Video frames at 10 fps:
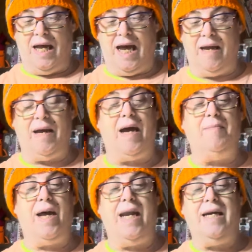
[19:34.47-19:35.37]
I, I'm
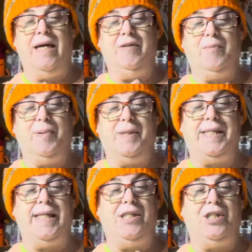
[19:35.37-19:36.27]
not one hundred
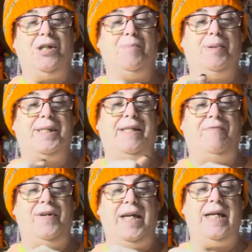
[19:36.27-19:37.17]
percent sure.
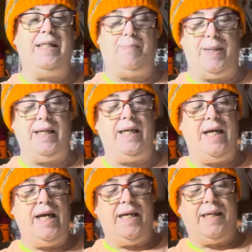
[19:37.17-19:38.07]
Persephone has been
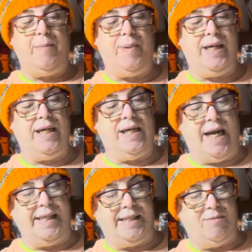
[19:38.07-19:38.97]
keeping it
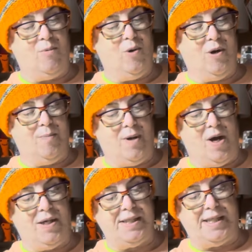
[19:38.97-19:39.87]
nice and warm
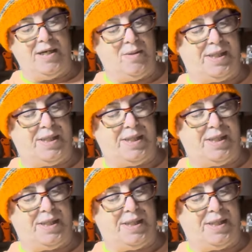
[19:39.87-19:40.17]
also.